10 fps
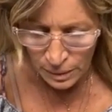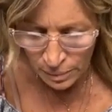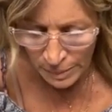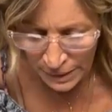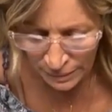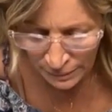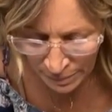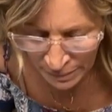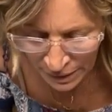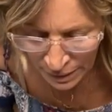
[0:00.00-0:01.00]
Go back and
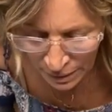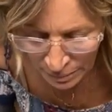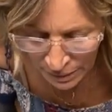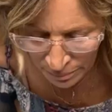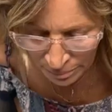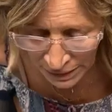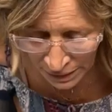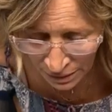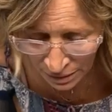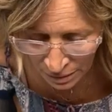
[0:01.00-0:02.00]
read my comment.
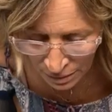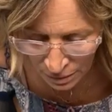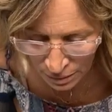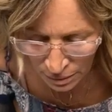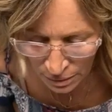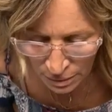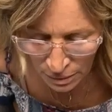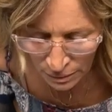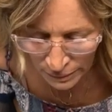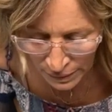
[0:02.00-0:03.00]
Me?
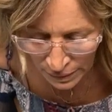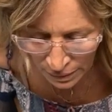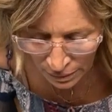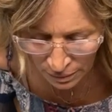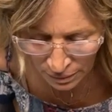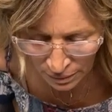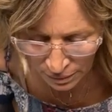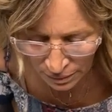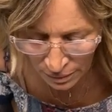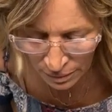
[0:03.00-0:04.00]
Really?
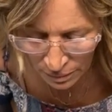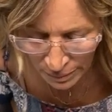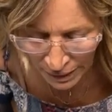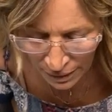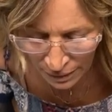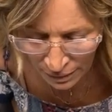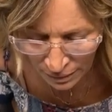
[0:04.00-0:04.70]
Go back.